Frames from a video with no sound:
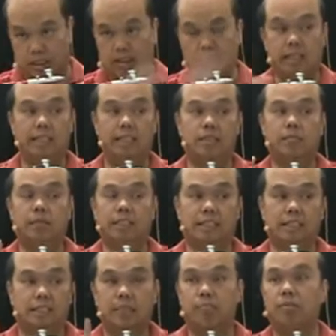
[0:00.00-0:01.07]
tend to be
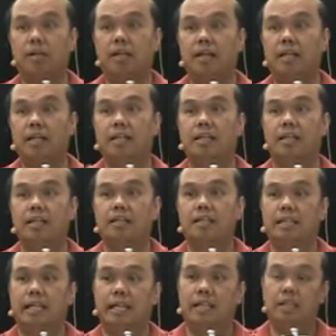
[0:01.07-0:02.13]
simpler,
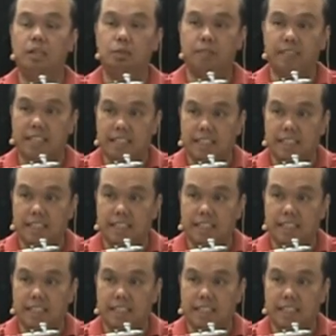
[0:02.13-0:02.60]
they're a little bit